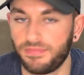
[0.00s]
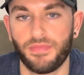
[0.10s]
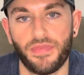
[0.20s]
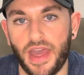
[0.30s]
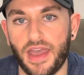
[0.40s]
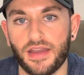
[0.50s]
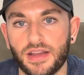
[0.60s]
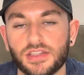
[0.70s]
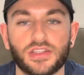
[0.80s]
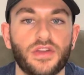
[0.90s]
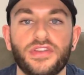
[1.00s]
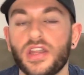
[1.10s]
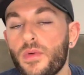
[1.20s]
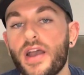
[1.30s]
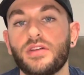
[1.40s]
there. So if you
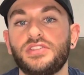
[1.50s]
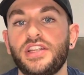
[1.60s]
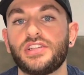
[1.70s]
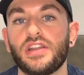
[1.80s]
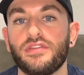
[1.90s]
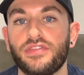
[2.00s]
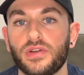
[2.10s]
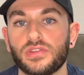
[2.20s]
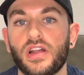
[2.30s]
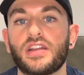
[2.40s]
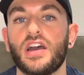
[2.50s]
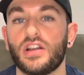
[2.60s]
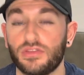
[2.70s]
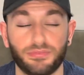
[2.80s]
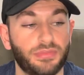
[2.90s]
know what L-citrulline feels like at a
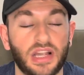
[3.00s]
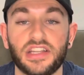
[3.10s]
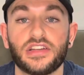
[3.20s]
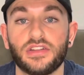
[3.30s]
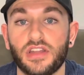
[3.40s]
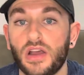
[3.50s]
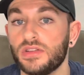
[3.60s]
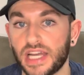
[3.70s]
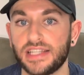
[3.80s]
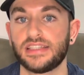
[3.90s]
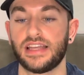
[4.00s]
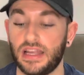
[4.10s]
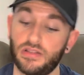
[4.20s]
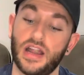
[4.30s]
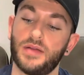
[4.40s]
bloody good dose, 8 to
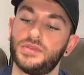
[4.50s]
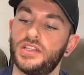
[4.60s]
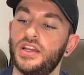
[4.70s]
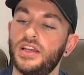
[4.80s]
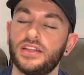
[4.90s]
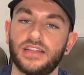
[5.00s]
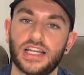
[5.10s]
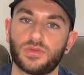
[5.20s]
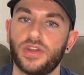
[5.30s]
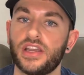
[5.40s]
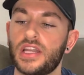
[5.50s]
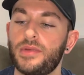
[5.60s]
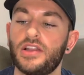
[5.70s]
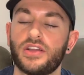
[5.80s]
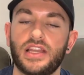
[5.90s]
10 grams, that's what you're going to
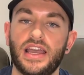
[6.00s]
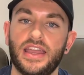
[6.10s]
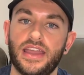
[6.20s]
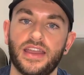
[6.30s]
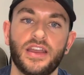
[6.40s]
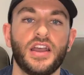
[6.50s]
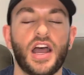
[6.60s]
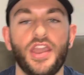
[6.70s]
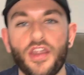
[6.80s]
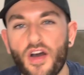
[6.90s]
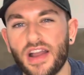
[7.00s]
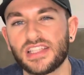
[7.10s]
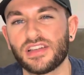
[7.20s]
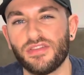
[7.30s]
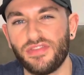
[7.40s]
be looking at here. A
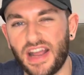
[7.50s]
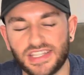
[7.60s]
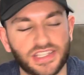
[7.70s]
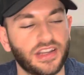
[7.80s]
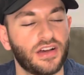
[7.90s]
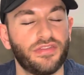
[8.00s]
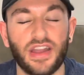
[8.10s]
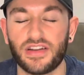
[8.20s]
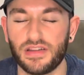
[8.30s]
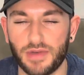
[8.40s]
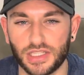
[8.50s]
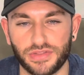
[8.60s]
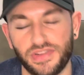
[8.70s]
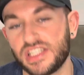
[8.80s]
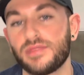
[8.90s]
nice, vascular, very much
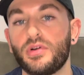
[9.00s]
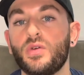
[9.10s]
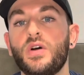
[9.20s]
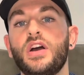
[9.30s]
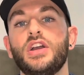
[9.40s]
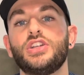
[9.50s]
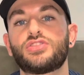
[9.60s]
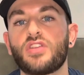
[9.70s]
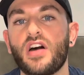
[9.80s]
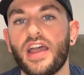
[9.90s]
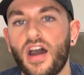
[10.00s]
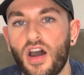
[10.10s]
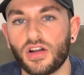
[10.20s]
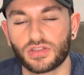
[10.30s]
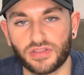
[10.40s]
visible, dry,
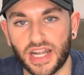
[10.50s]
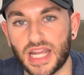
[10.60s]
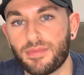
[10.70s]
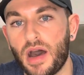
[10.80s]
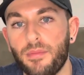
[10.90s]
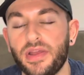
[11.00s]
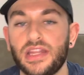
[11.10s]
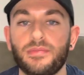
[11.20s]
hard, grainy pump in the